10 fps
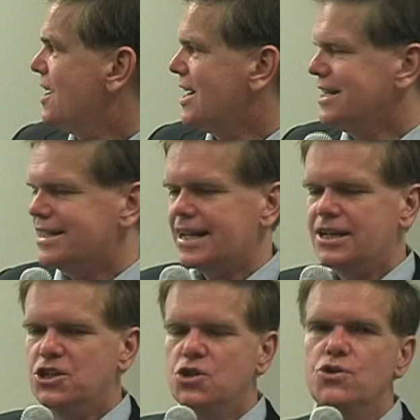There's a
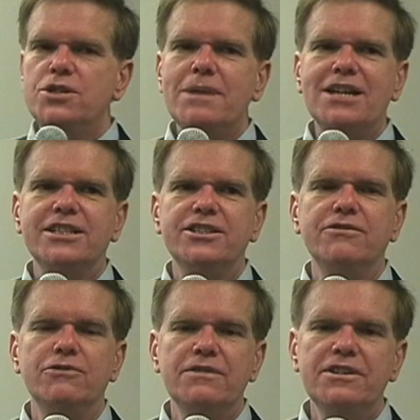huge amount of
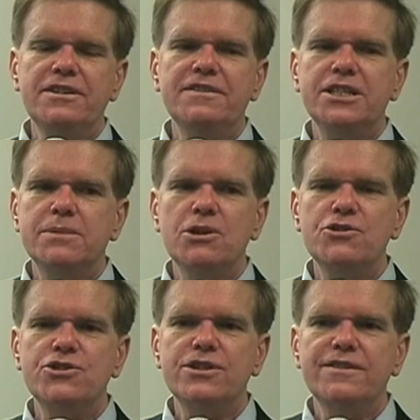derivative
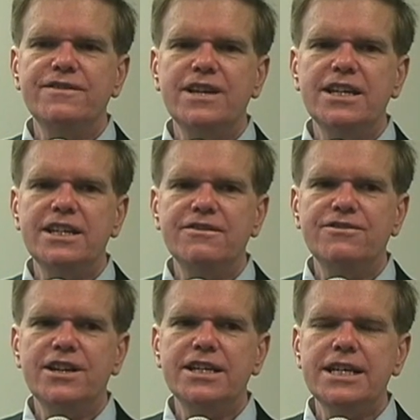exposure in Fannie and
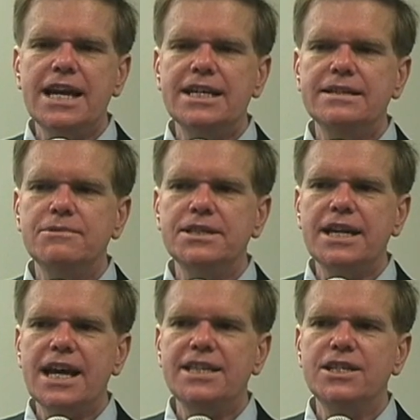Freddie, and when
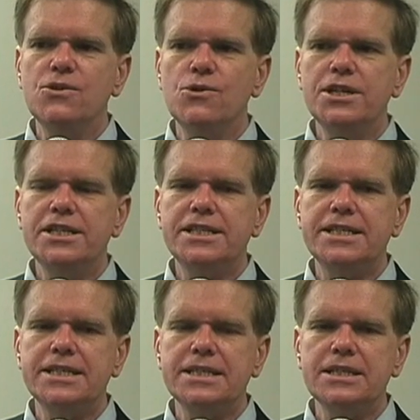they had the
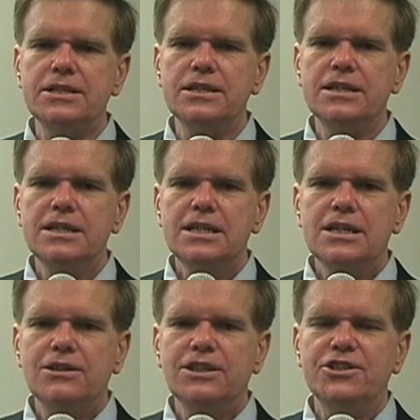audits in the
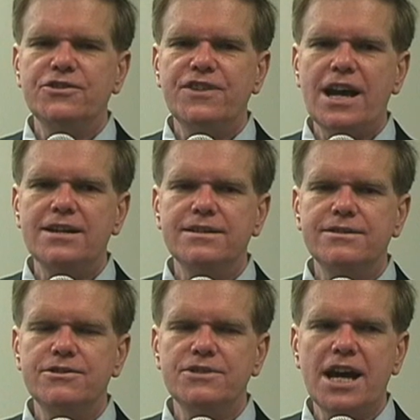early
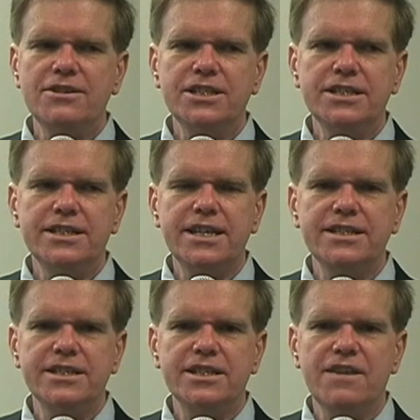2000s, they
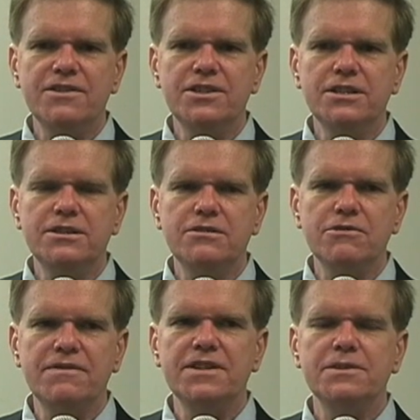discovered that
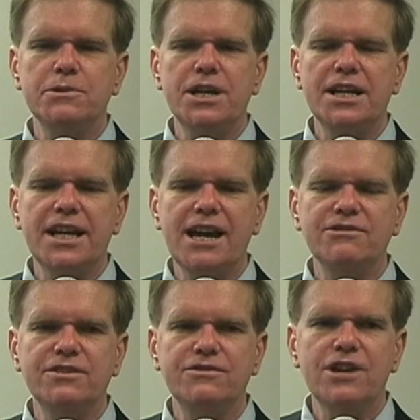derivatives were not
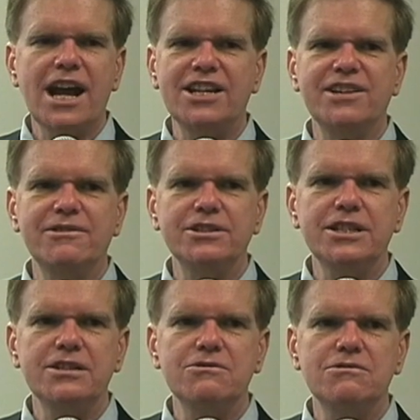accounted for accurately
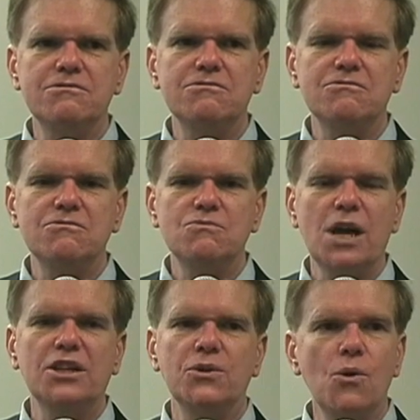or
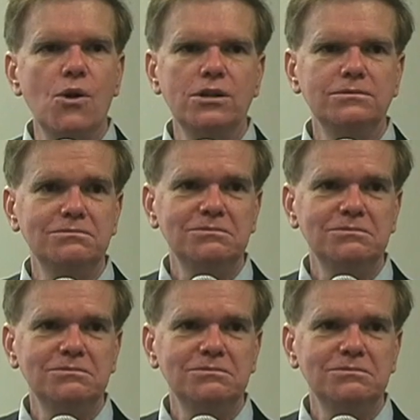well at all.